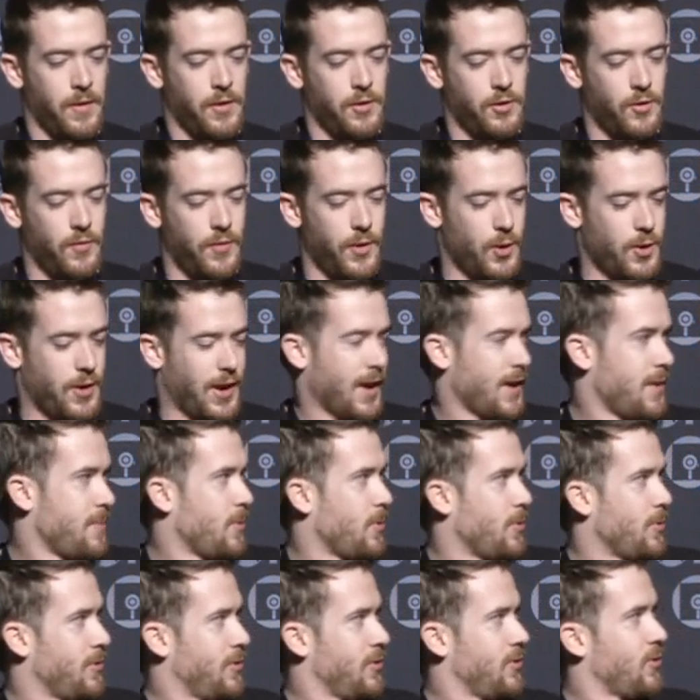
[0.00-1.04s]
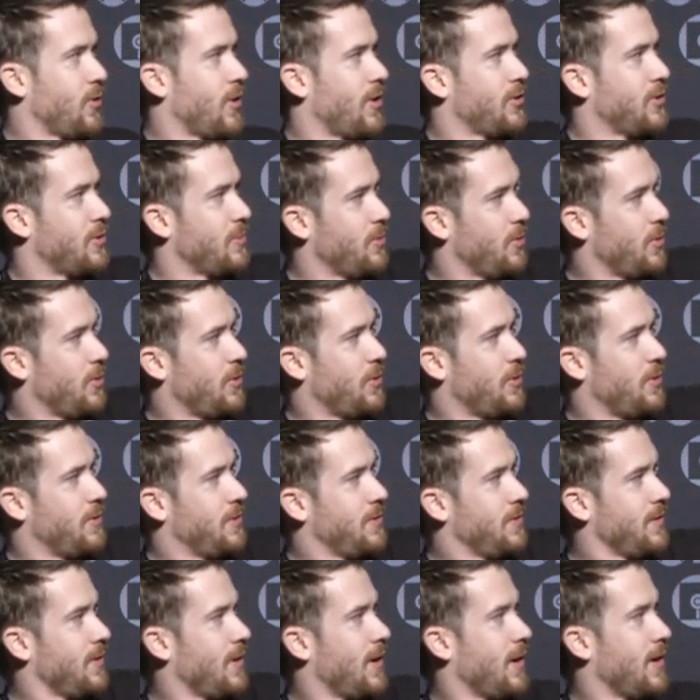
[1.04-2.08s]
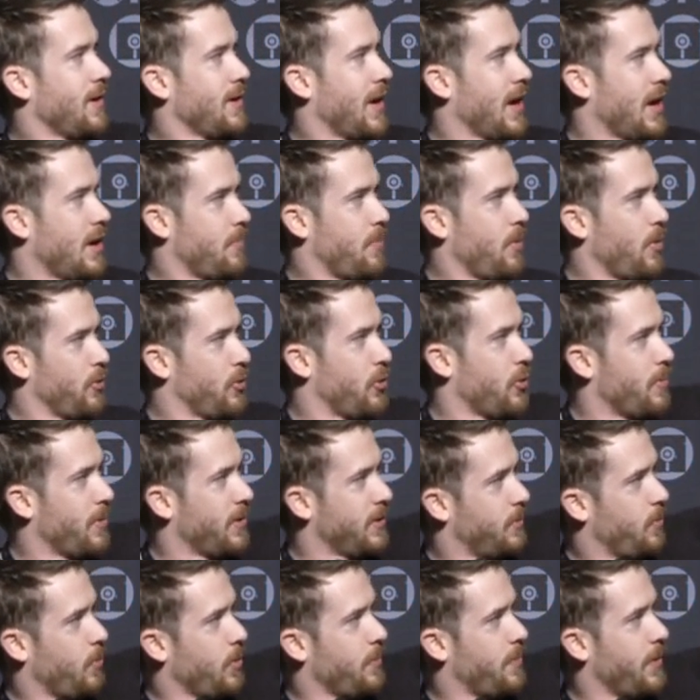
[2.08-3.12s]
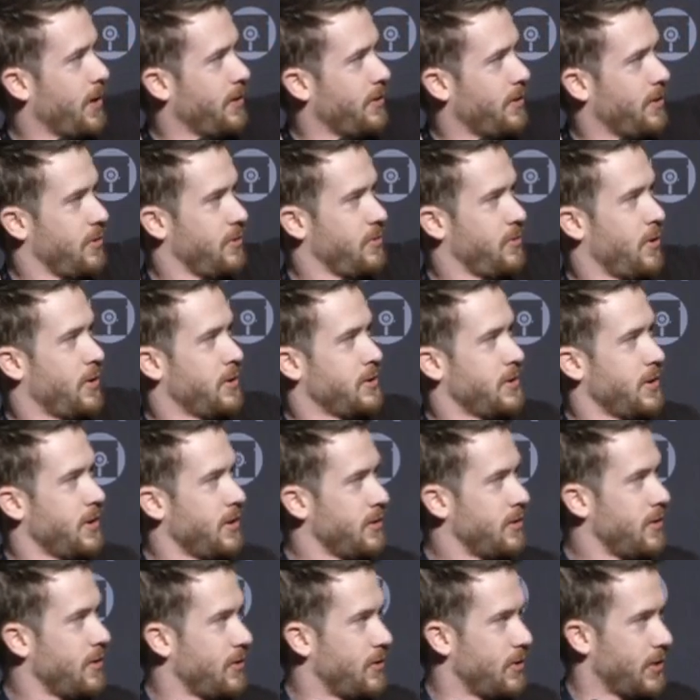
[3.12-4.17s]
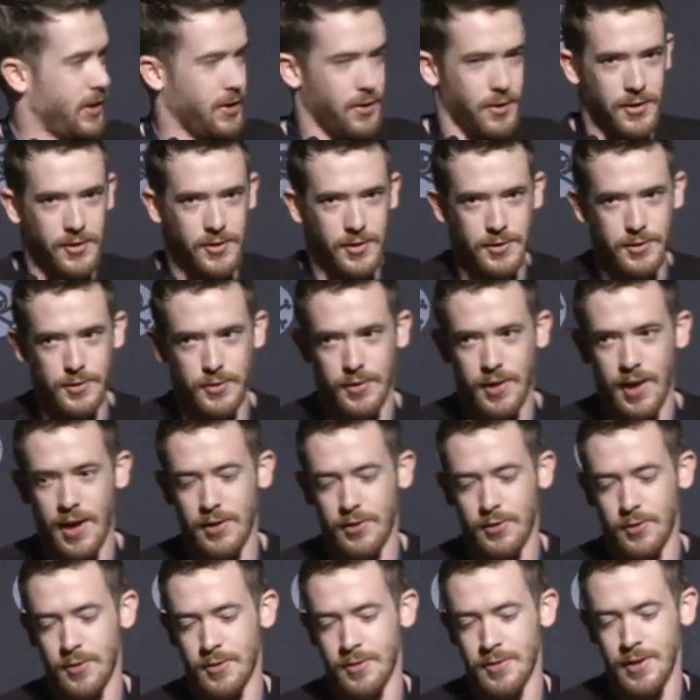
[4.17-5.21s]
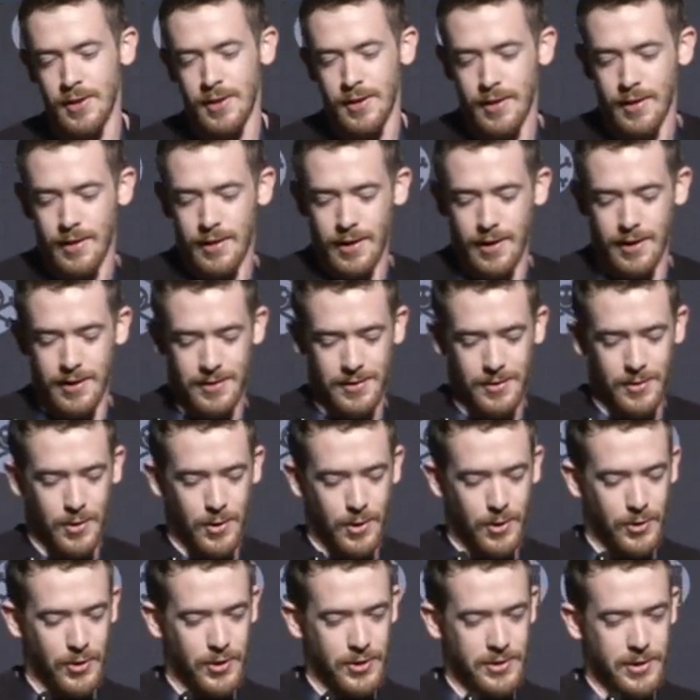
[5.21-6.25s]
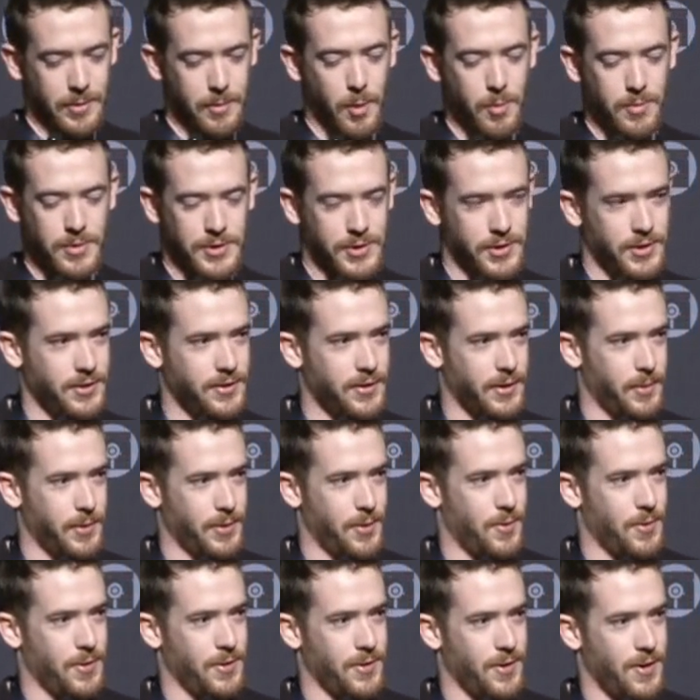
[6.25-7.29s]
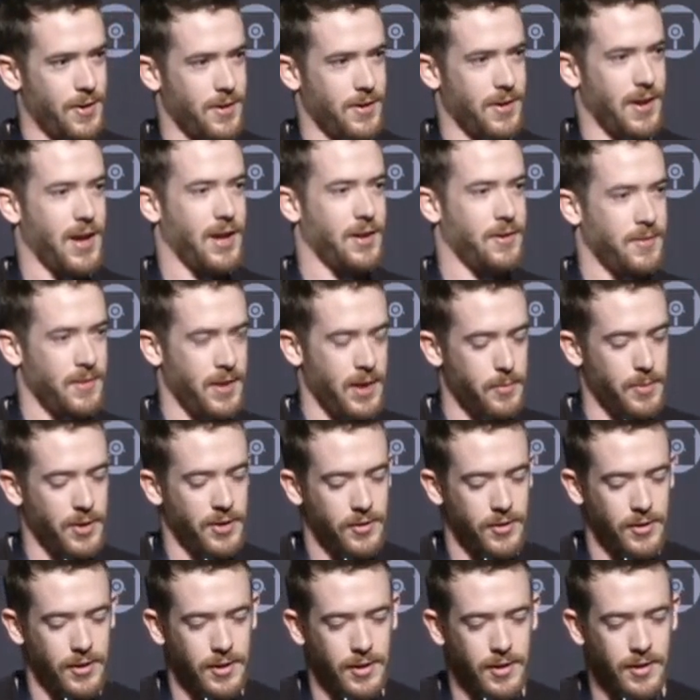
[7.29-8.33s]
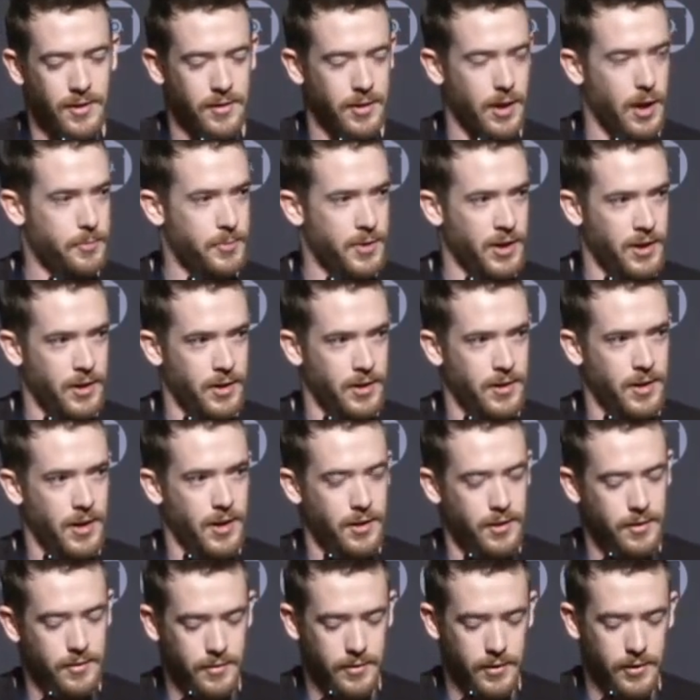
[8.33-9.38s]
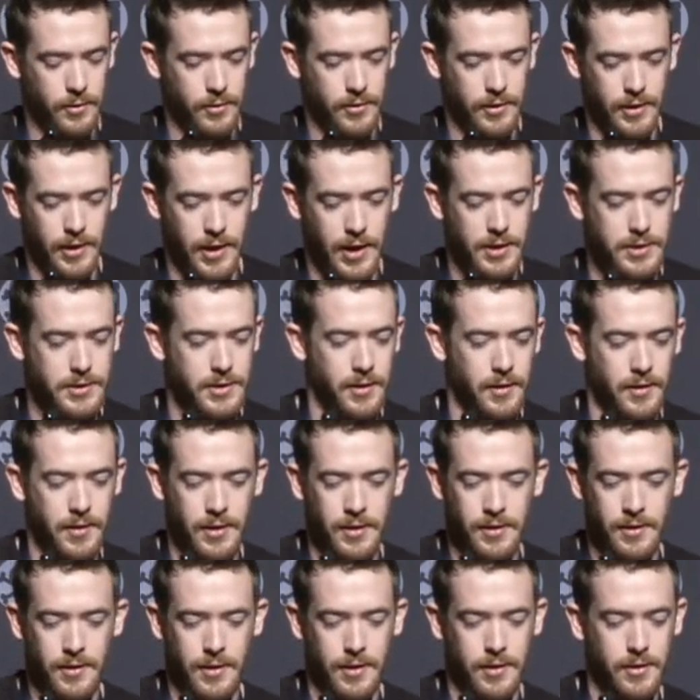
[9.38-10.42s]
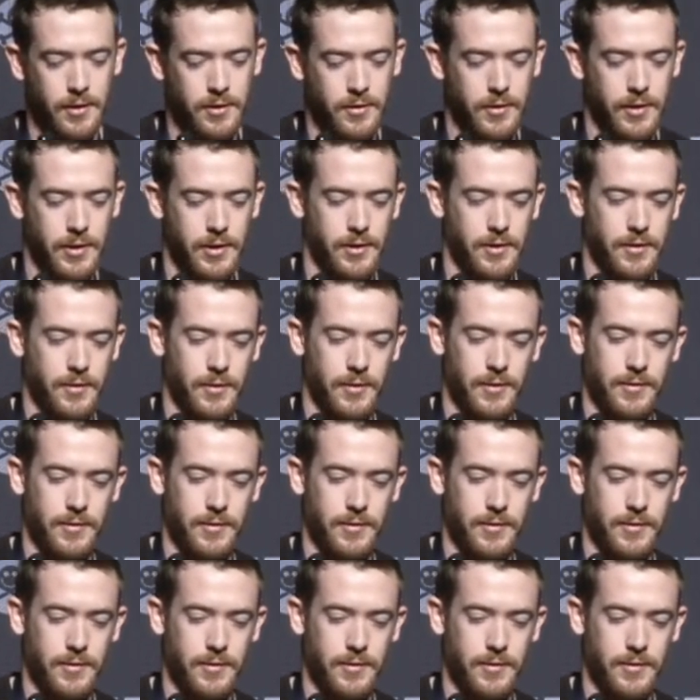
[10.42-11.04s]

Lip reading: So Veil Catapult, those are awesome little catapult with their Metasploit payload launching at the Security Essentials Castle. All the demo machines I recorded on had MSC updated, and it still didn't catch anything a year later.